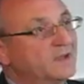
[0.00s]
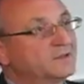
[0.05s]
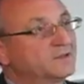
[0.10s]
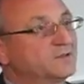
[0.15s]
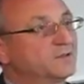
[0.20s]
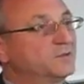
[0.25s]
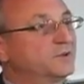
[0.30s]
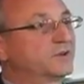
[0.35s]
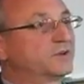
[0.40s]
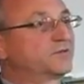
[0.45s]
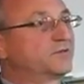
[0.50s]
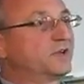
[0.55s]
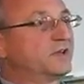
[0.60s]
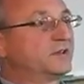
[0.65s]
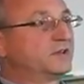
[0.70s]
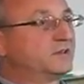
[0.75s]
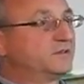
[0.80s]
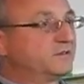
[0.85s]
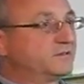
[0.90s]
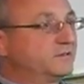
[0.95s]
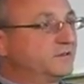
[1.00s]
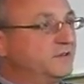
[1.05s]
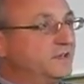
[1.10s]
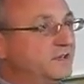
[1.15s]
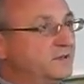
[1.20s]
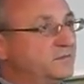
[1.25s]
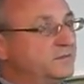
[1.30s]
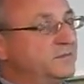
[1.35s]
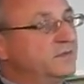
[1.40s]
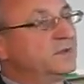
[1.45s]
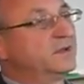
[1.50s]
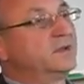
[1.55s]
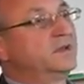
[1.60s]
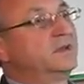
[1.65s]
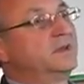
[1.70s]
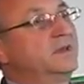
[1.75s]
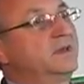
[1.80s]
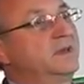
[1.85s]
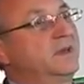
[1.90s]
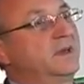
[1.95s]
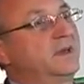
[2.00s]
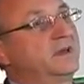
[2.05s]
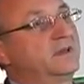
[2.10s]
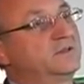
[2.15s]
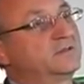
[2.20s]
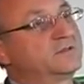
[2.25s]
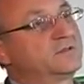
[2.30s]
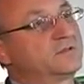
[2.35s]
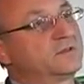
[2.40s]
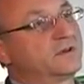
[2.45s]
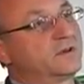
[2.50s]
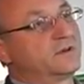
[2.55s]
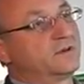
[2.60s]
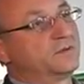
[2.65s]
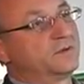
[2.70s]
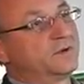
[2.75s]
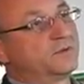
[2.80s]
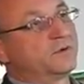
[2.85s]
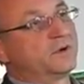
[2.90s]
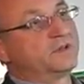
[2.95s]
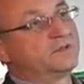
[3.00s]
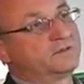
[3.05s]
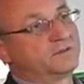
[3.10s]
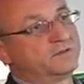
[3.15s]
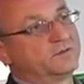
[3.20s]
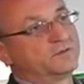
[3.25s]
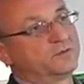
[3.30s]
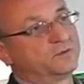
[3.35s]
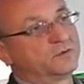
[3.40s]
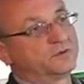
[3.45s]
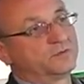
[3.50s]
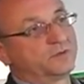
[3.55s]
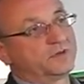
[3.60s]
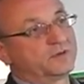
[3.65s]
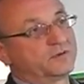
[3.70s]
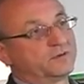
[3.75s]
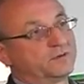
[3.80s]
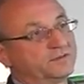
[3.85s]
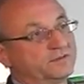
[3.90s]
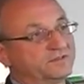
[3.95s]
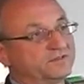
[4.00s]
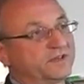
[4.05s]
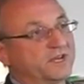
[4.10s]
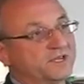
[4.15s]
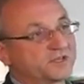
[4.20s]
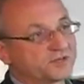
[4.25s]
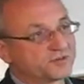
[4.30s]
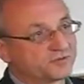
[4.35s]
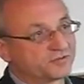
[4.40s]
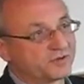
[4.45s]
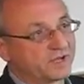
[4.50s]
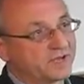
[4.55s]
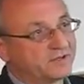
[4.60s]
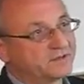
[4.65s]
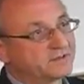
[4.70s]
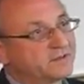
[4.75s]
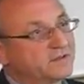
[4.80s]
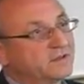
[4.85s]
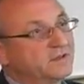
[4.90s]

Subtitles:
So we created a team, and we went into what we call a design charrette,